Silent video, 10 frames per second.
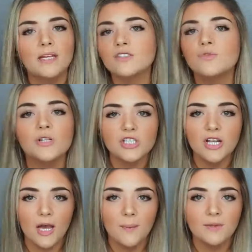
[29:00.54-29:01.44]
like switch
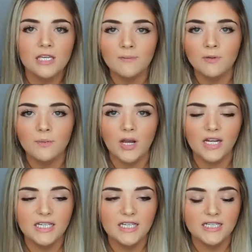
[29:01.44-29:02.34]
it up, keep your
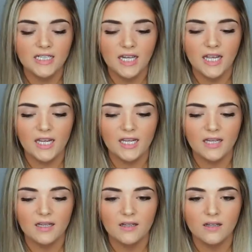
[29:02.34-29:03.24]
body like
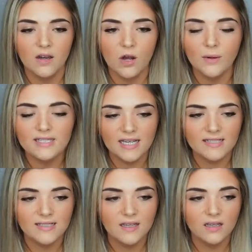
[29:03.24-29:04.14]
always
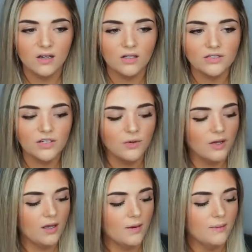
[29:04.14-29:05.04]
guessing. And also,
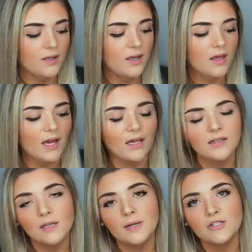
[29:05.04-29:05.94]
um, I'll
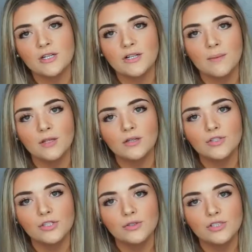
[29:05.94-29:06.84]
link my trainer down below
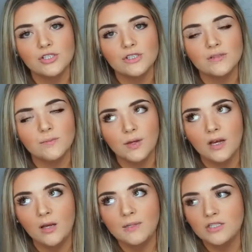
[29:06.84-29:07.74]
too, cause she's a
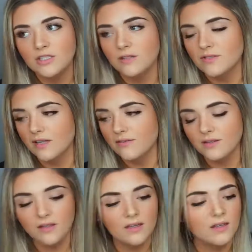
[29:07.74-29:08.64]
bomb and she knows
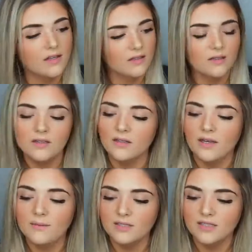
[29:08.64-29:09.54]
everything. And
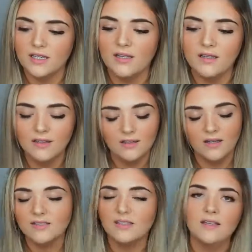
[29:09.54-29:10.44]
I'm just like,
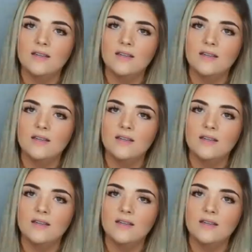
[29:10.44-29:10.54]
honestly,